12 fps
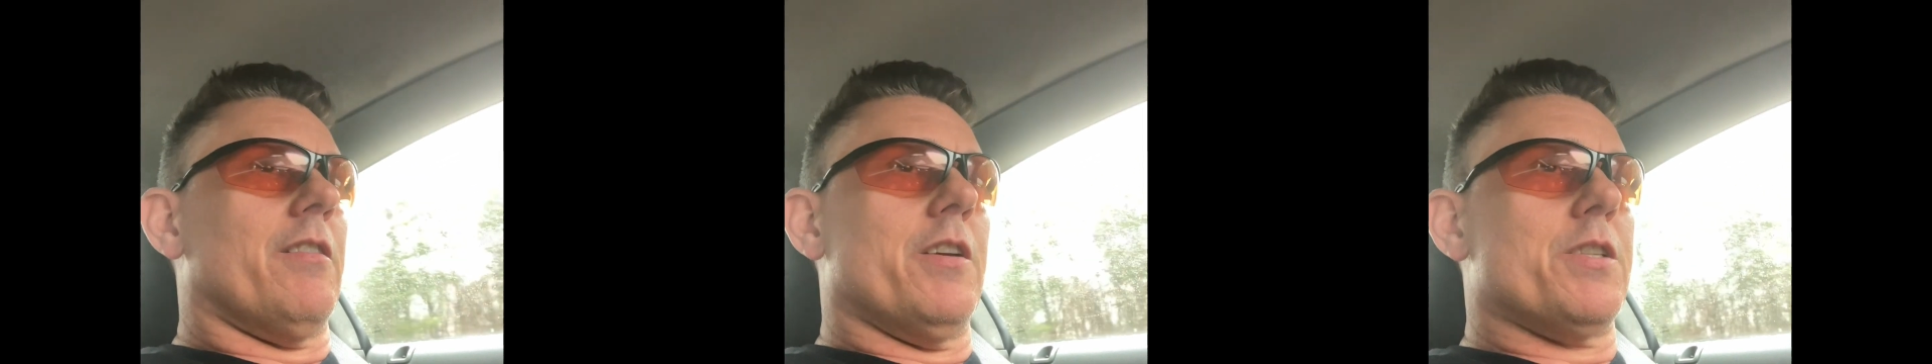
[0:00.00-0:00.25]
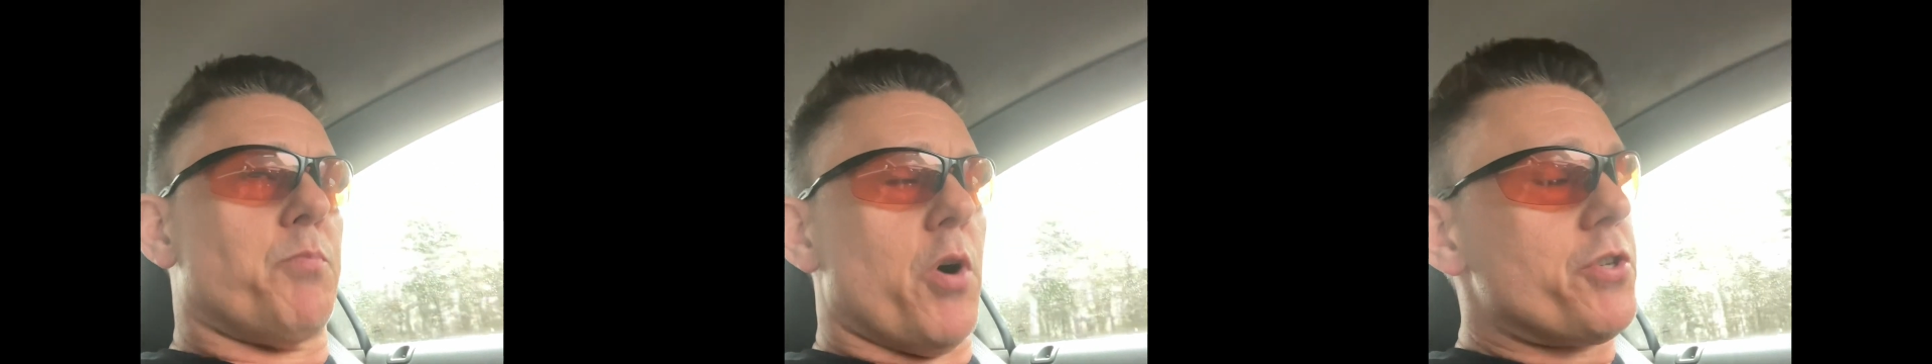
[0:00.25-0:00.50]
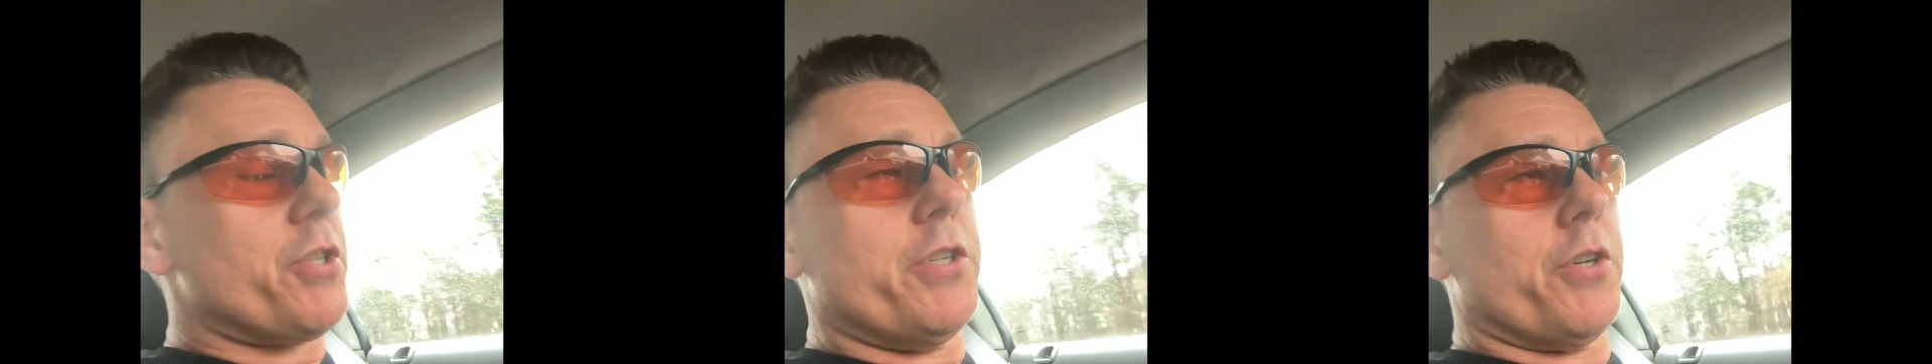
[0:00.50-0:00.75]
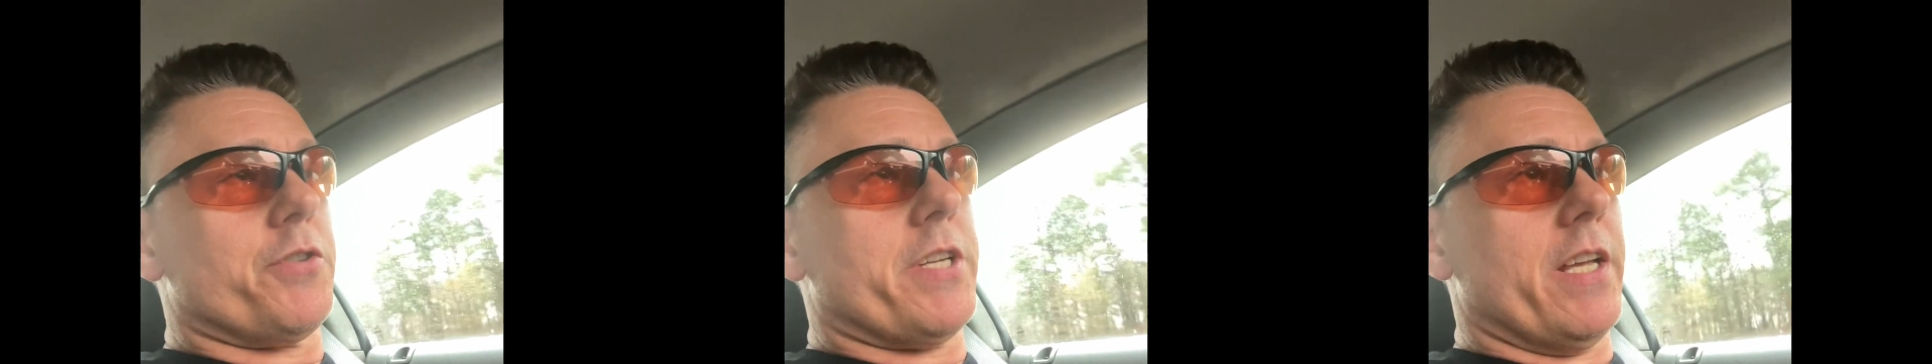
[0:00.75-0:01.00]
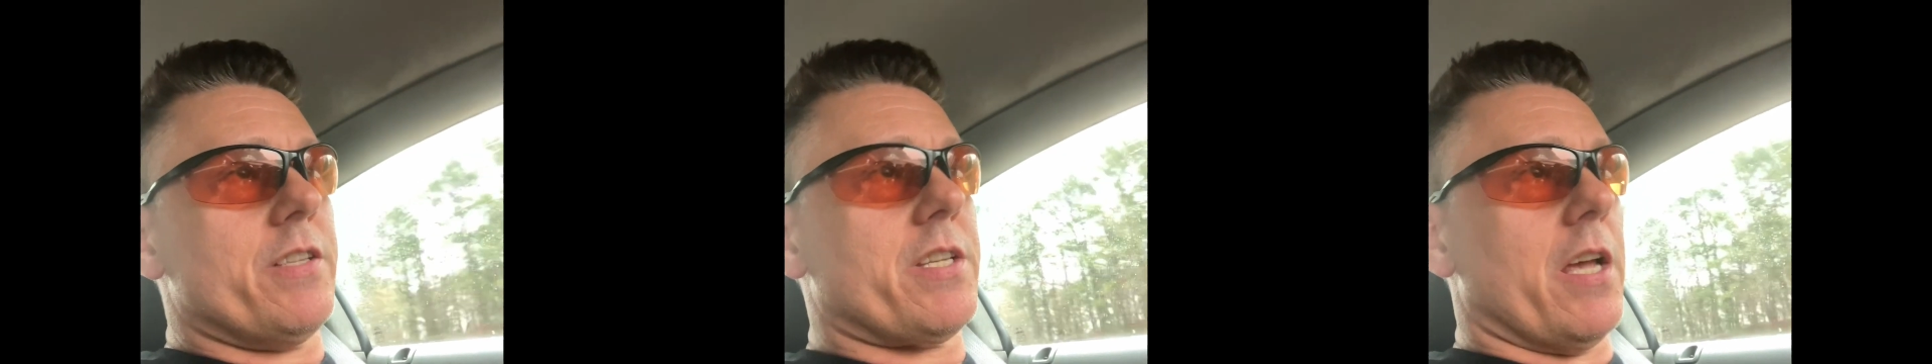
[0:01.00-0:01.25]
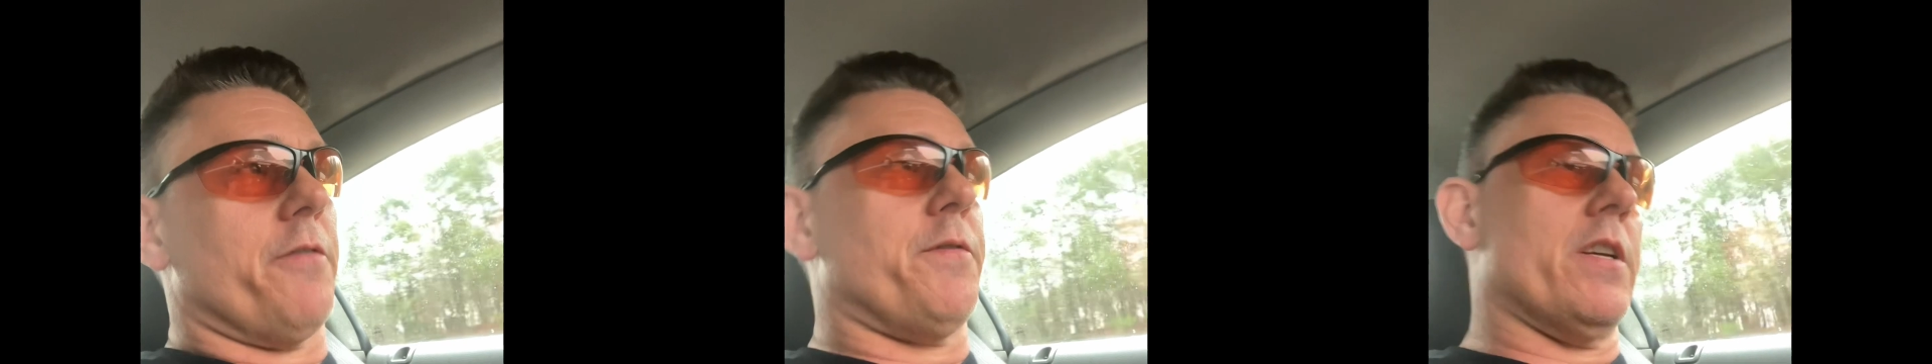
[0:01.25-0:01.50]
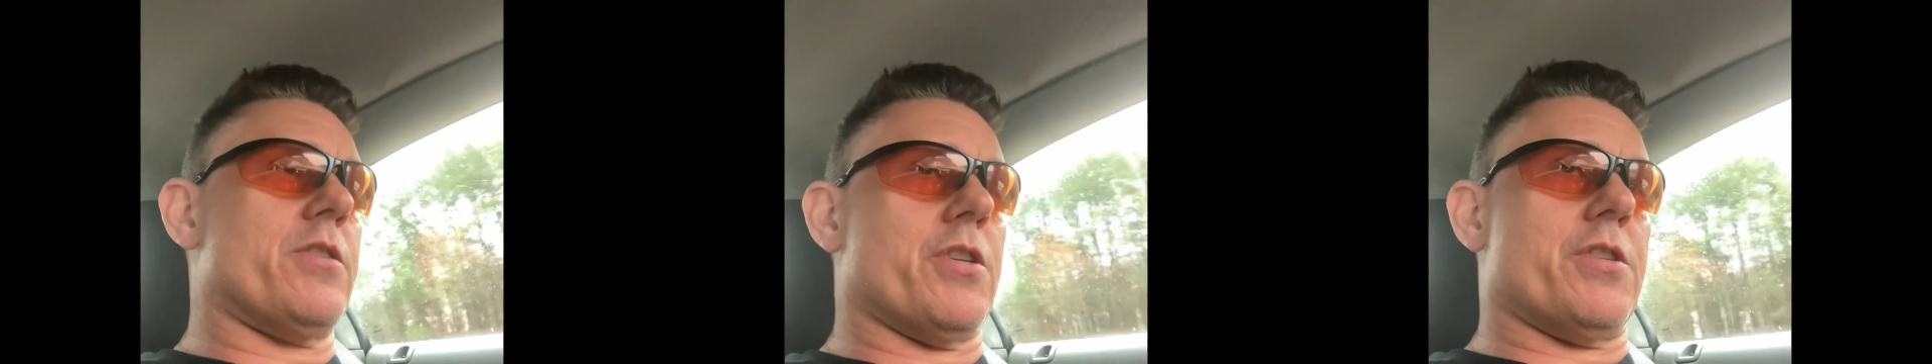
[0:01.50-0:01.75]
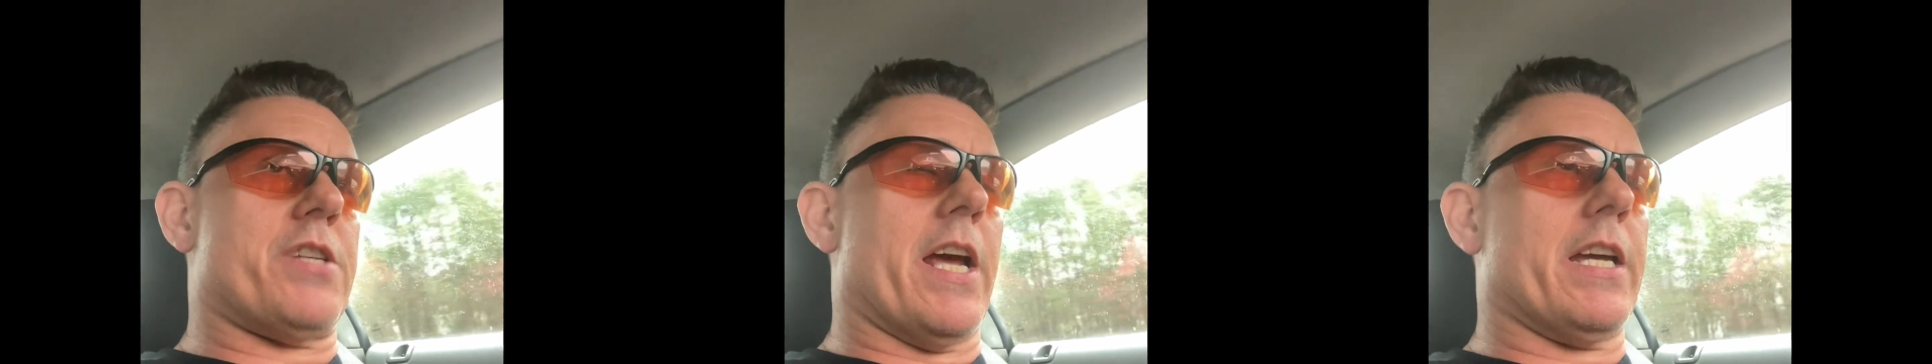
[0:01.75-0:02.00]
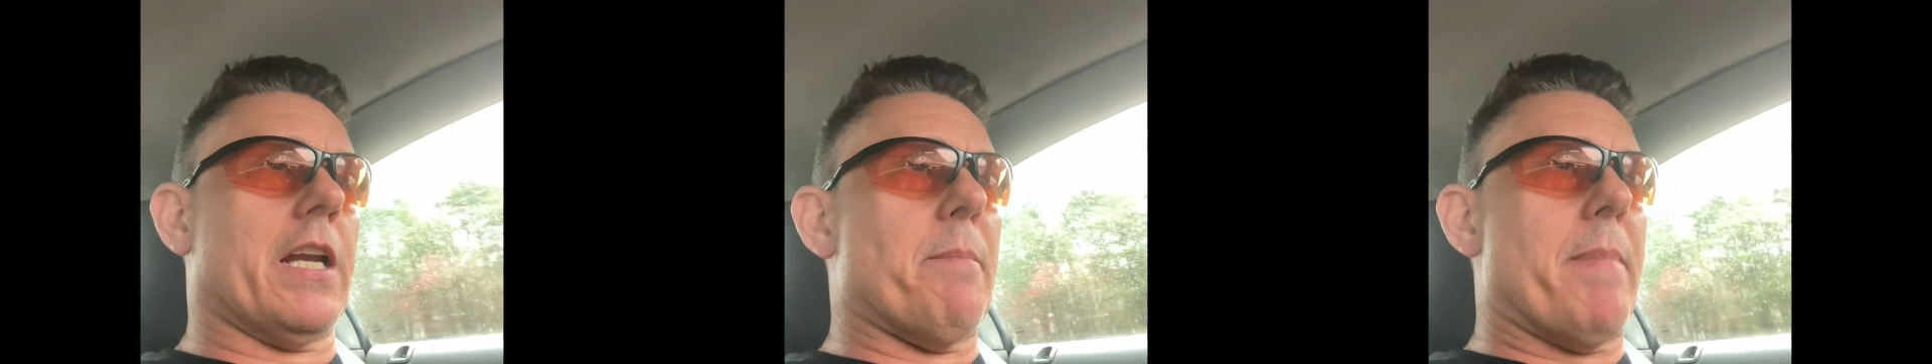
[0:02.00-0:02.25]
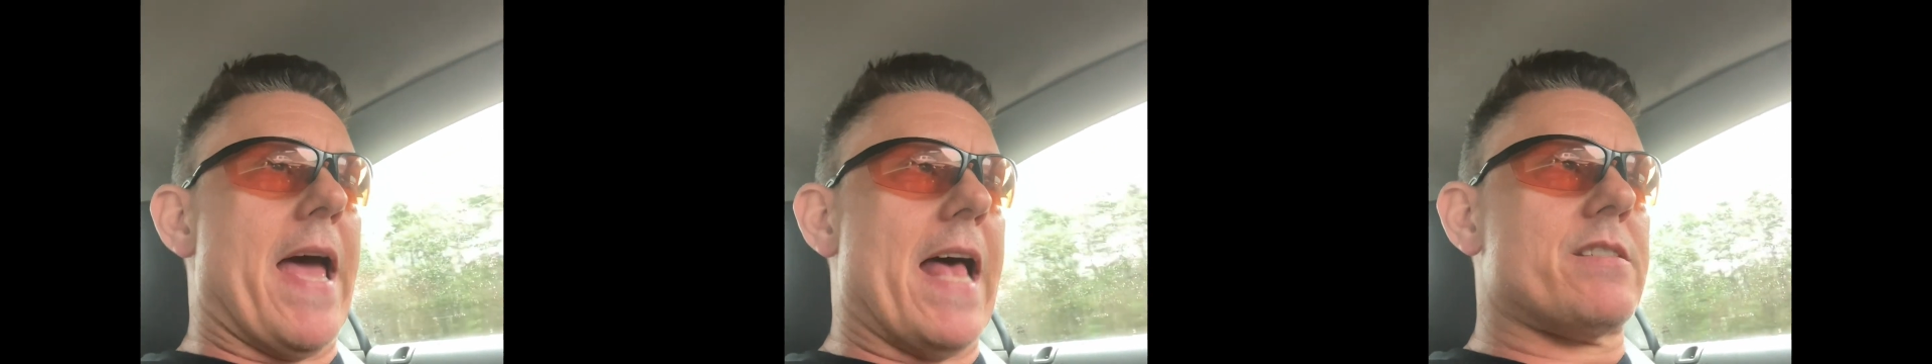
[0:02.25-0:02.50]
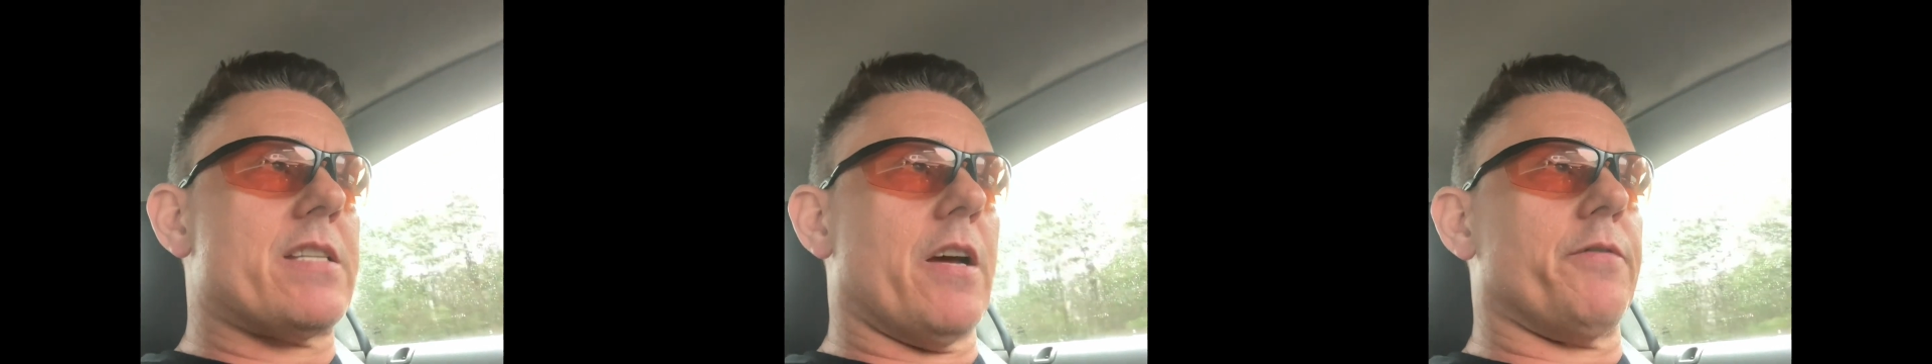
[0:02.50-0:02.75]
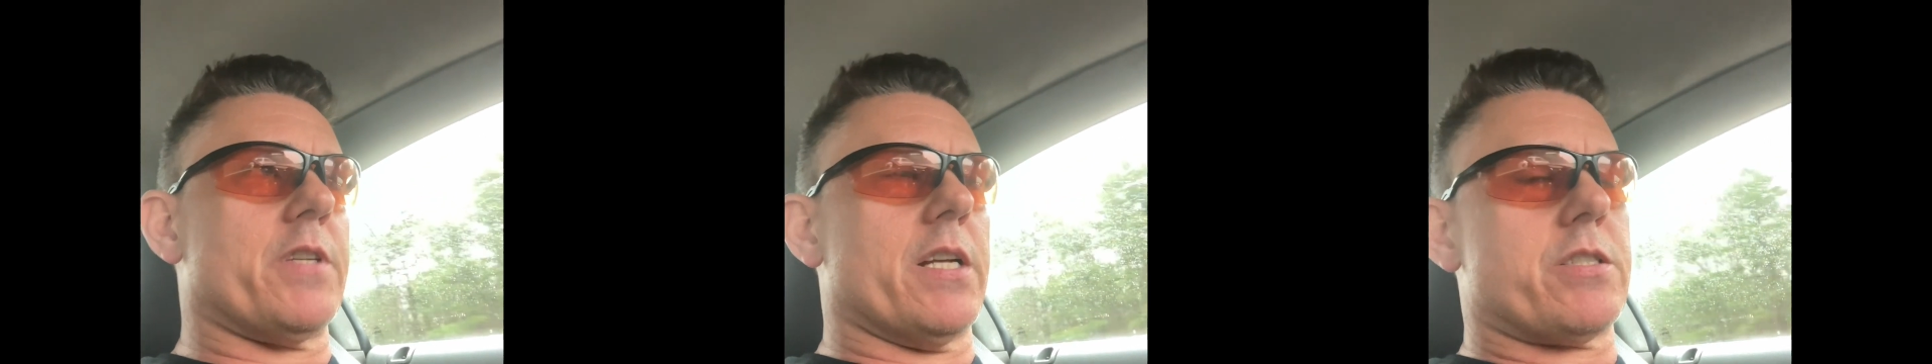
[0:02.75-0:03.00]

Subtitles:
Is brushing your teeth selfish? Is taking a bath selfish?